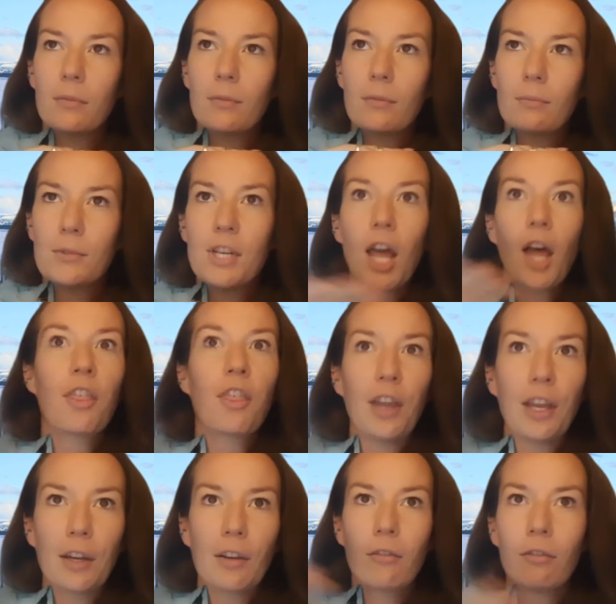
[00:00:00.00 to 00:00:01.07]

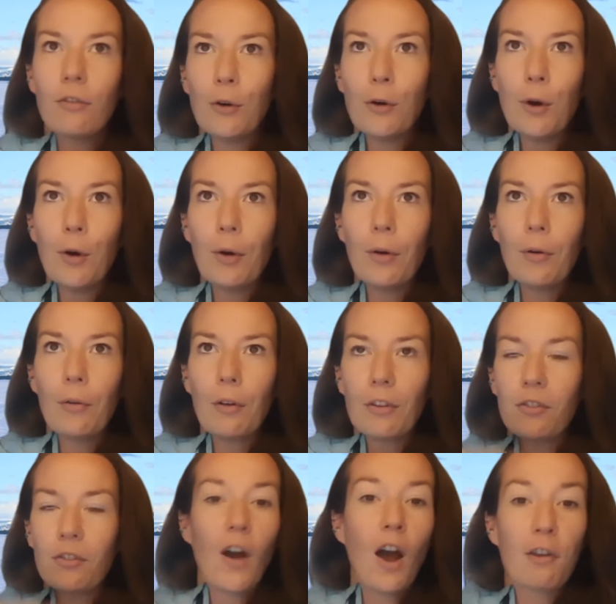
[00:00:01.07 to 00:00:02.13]
nothing for
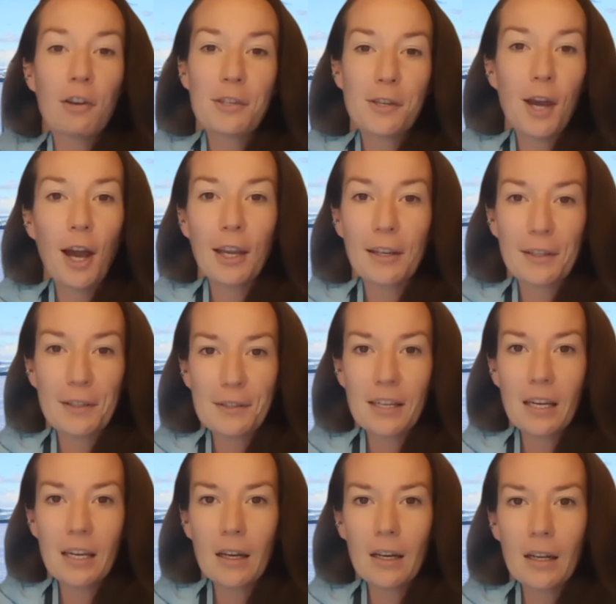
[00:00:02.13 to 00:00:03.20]
as far as the eye can
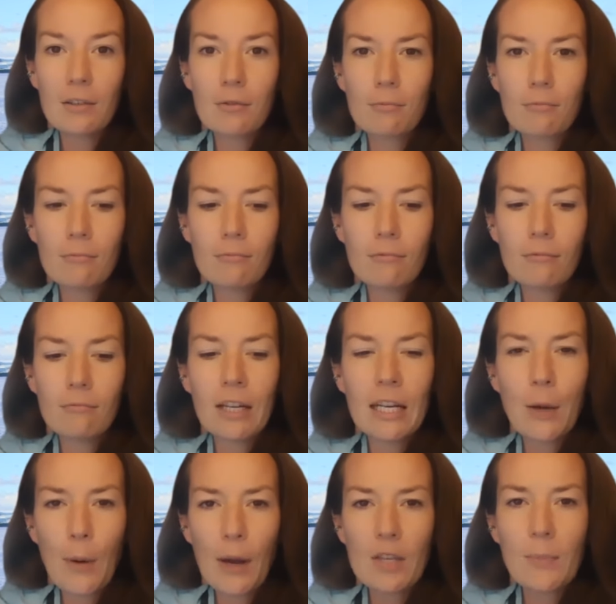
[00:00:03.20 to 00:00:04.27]
see, and it's really
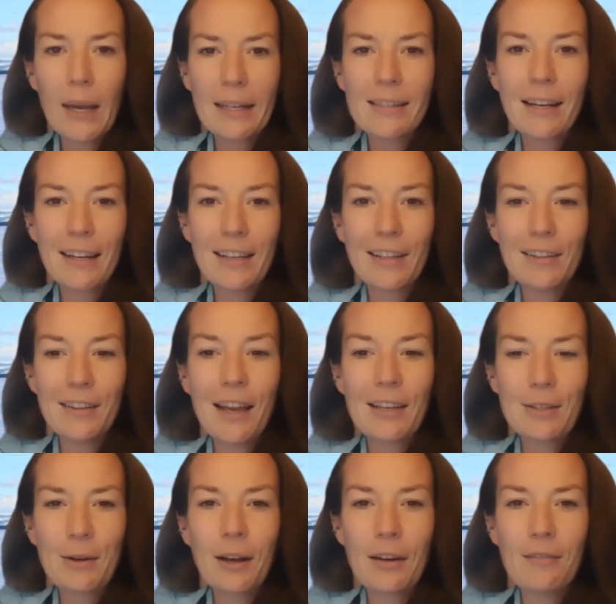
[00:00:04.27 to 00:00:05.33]
quite spectacular. That's
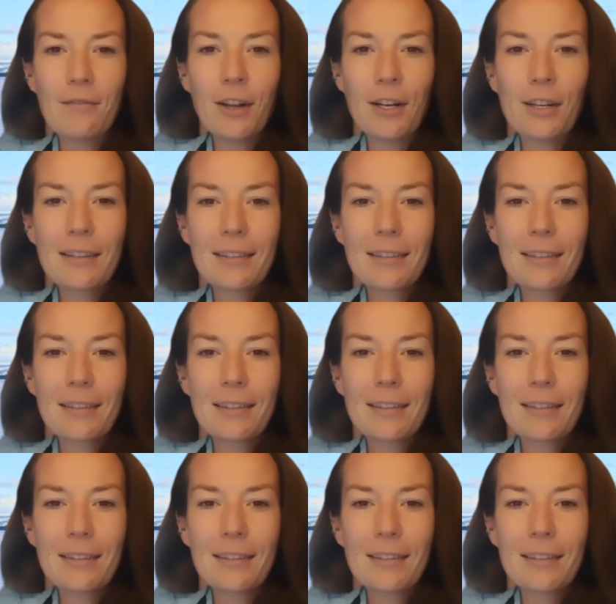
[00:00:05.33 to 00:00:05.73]
kind of fun.